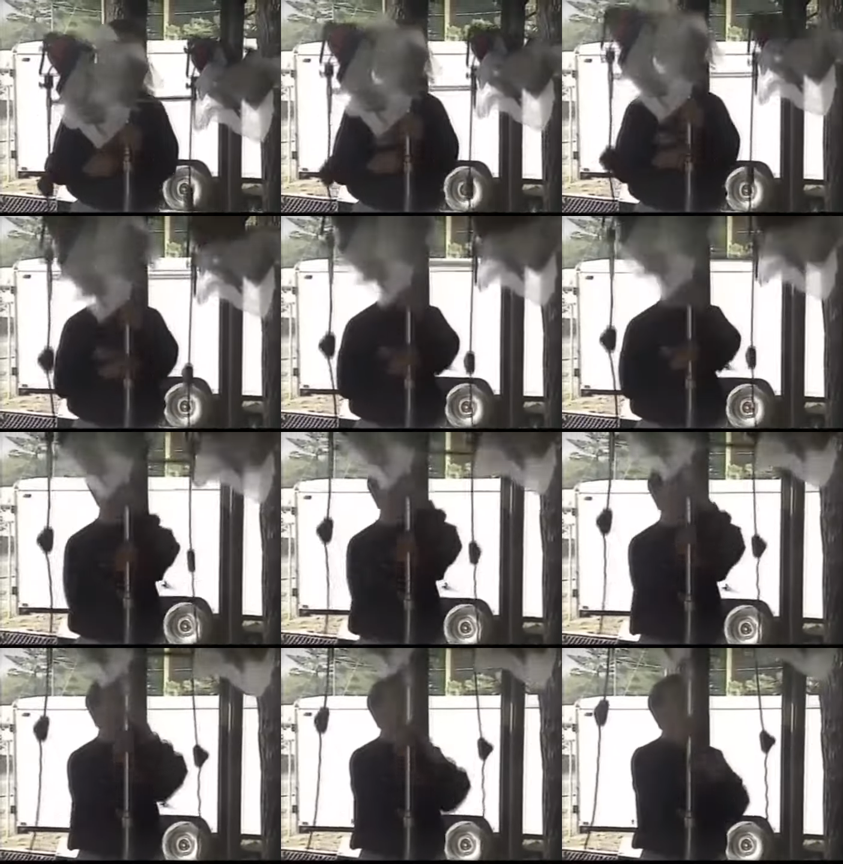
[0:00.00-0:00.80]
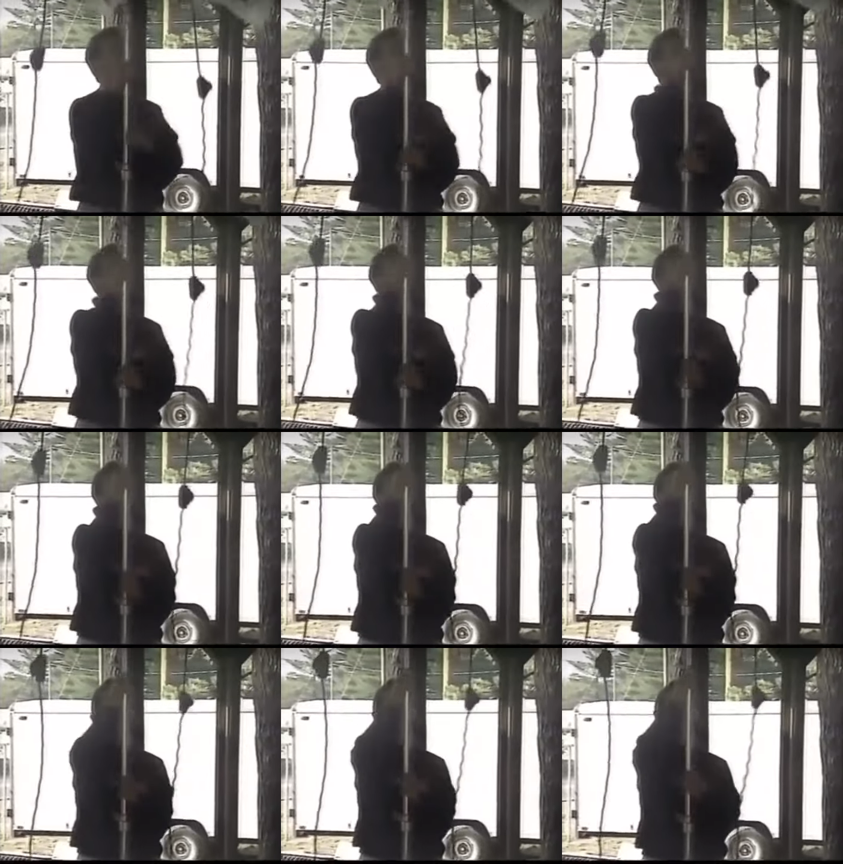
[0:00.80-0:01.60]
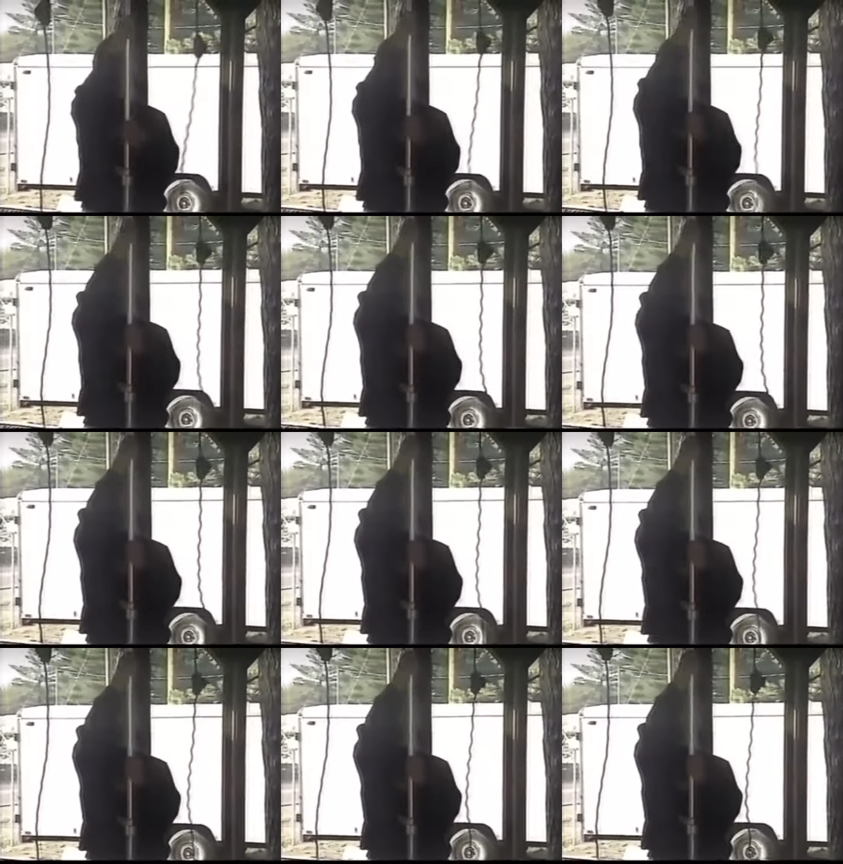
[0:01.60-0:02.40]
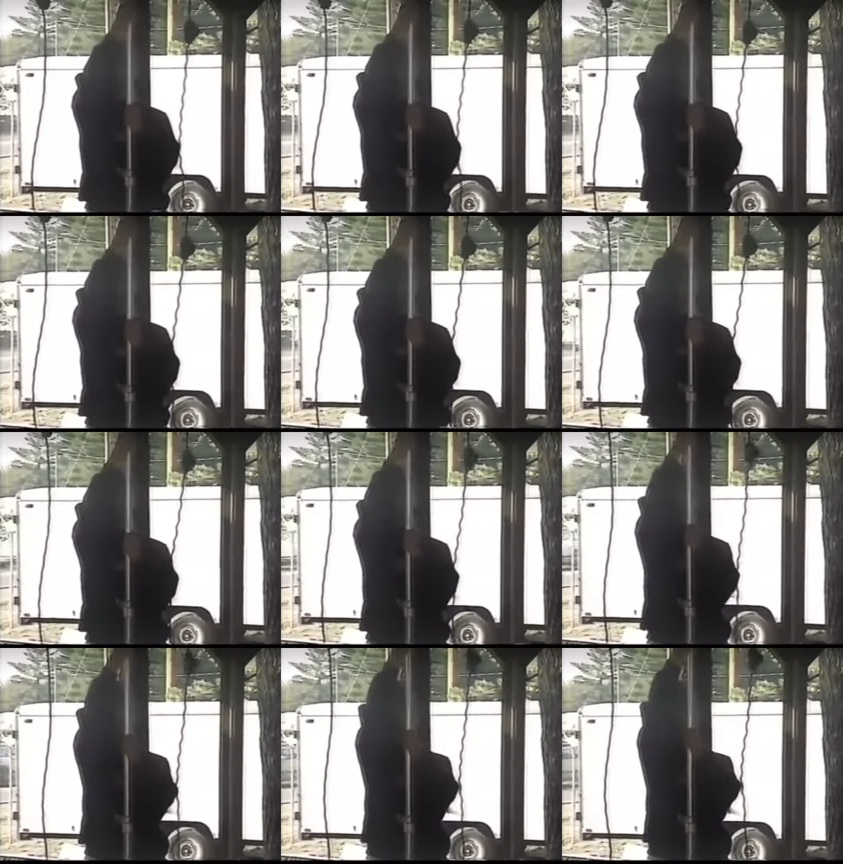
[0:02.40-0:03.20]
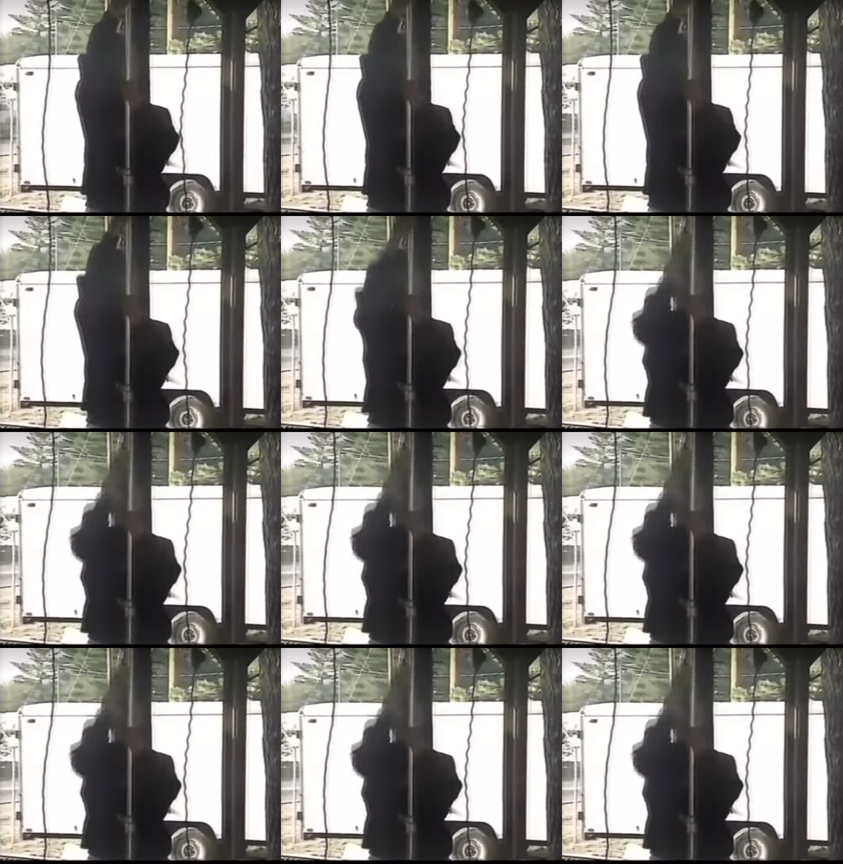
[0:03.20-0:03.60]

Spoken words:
(no speaker visible)